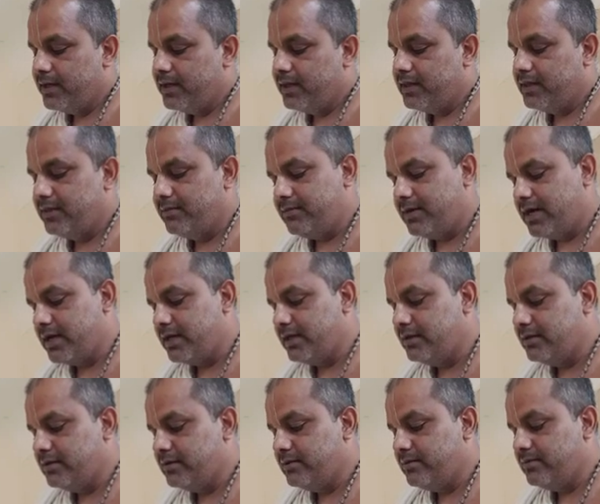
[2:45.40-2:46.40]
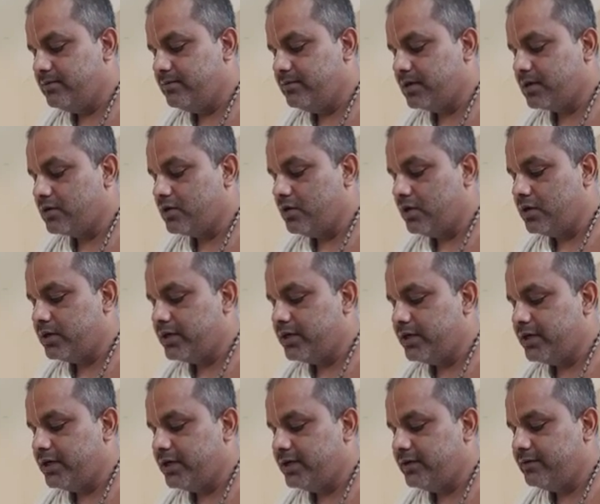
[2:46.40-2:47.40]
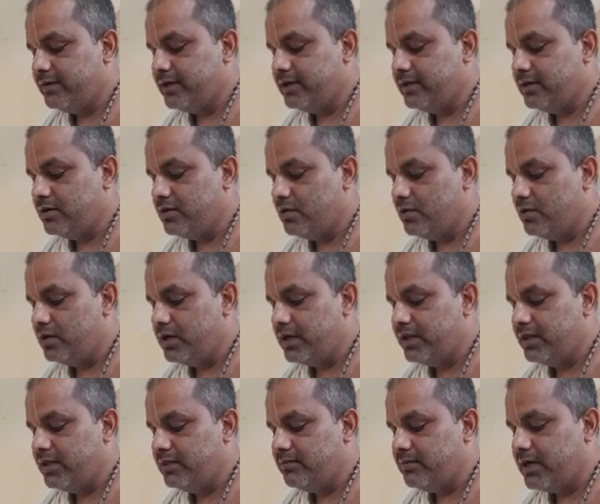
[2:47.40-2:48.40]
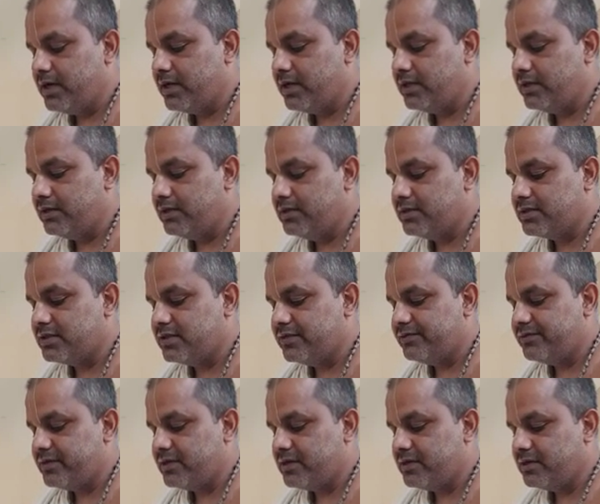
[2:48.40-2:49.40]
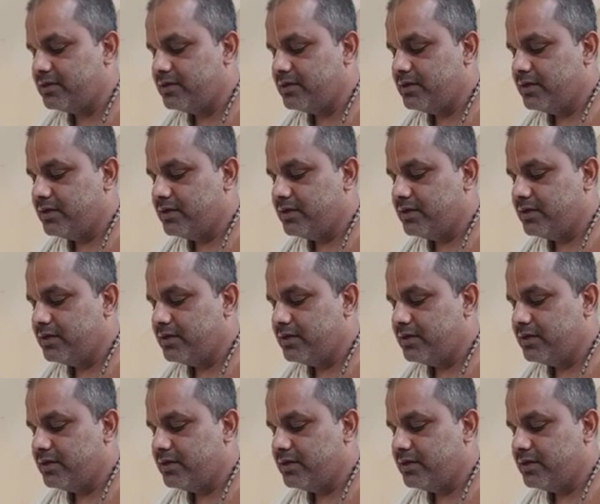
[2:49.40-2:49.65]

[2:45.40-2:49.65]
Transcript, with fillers: in the mine, but quantitatively the gold in the mine is different.